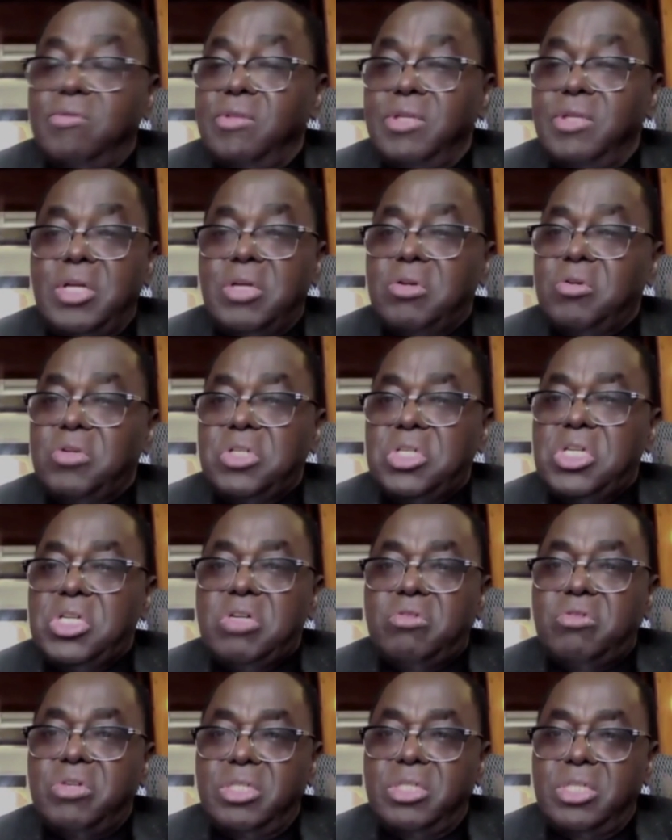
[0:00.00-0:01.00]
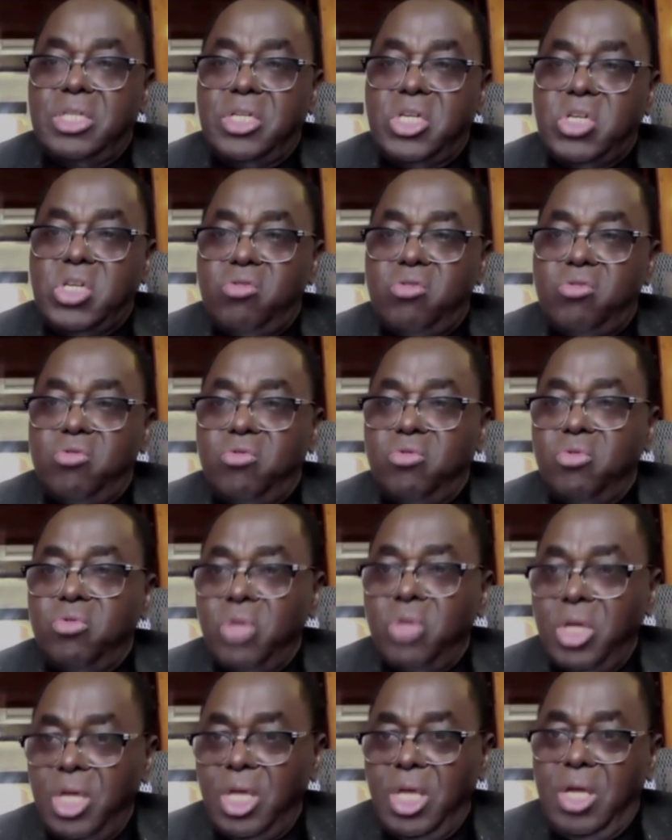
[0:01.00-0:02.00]
they are not interested in
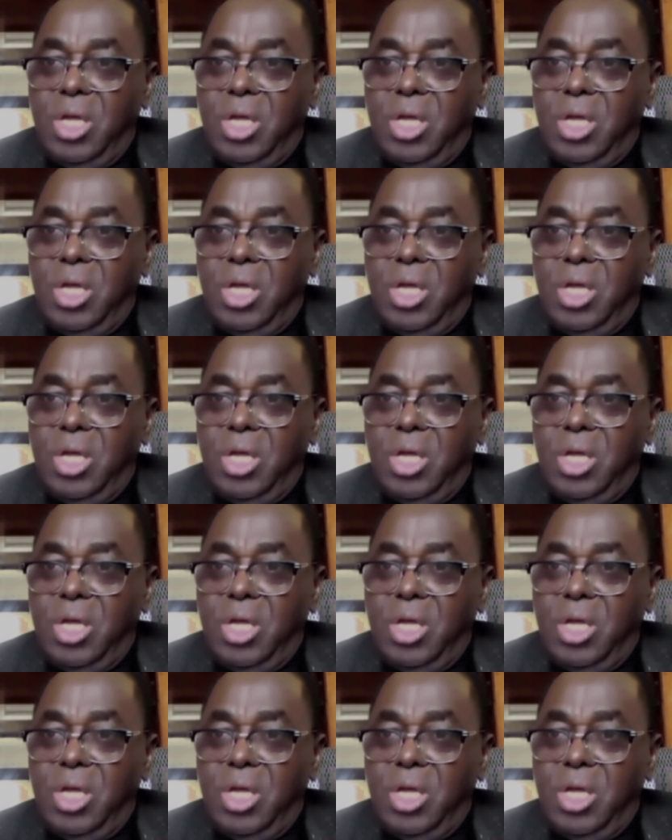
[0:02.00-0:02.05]
you,